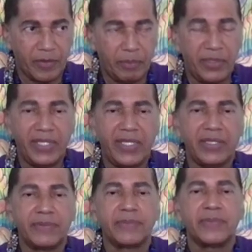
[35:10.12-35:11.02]

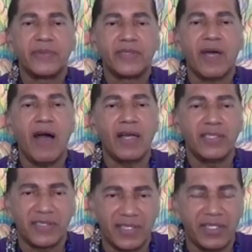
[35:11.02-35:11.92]
being
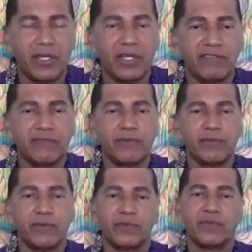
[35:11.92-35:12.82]
cognizant of
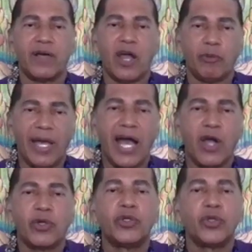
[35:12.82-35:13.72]
our
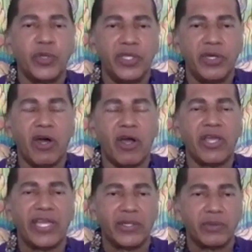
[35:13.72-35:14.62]
power, who we are,
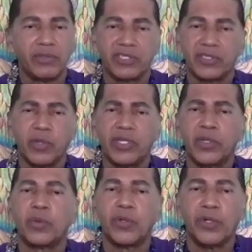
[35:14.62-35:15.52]
and just what
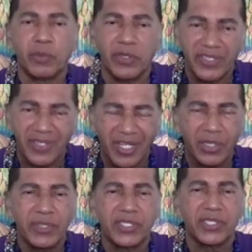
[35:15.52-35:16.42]
the
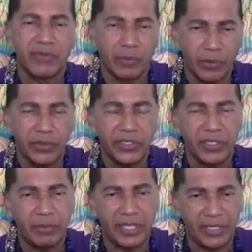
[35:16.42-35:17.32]
utterance of a word
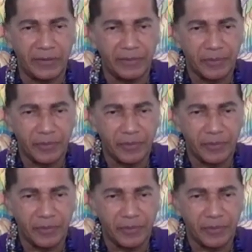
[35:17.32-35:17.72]
can mean.